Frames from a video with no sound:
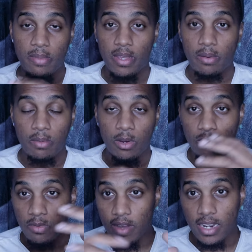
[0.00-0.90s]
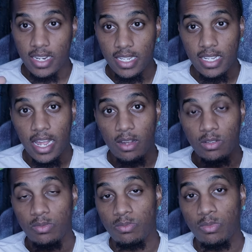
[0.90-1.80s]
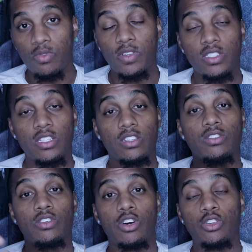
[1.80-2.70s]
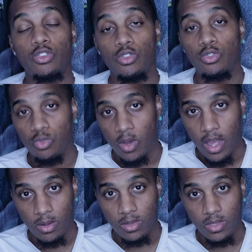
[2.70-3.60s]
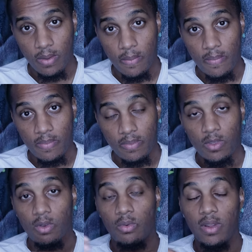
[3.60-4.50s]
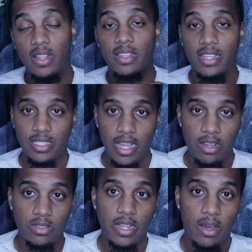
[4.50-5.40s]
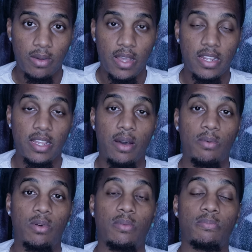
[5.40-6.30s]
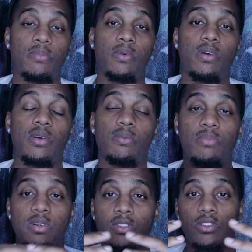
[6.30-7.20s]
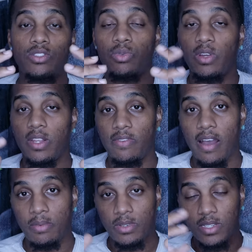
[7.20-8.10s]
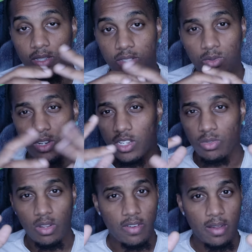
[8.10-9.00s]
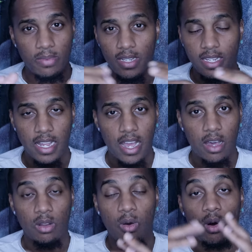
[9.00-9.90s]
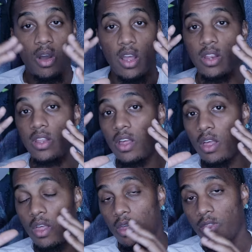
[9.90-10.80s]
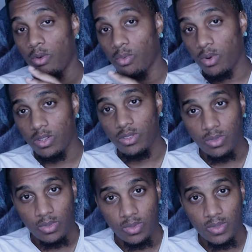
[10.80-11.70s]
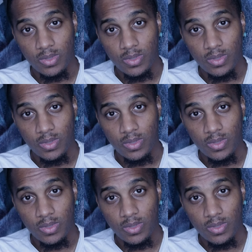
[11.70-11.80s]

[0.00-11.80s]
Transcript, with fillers: I mean I'm going to move out of this house, move into a new house, rent this house out, and then I want to put the 25%, 20, 25% down on the rental